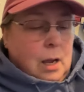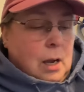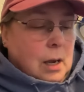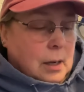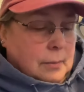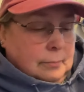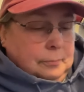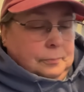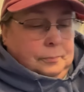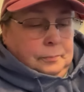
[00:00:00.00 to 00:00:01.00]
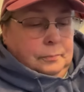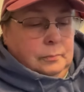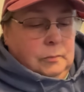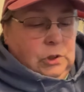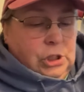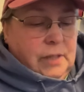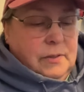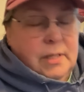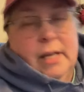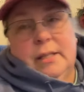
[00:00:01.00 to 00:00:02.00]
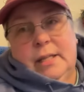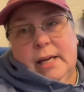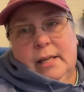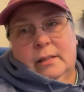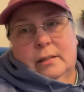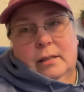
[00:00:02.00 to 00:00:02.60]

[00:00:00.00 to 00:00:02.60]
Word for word: Um, Jeff said that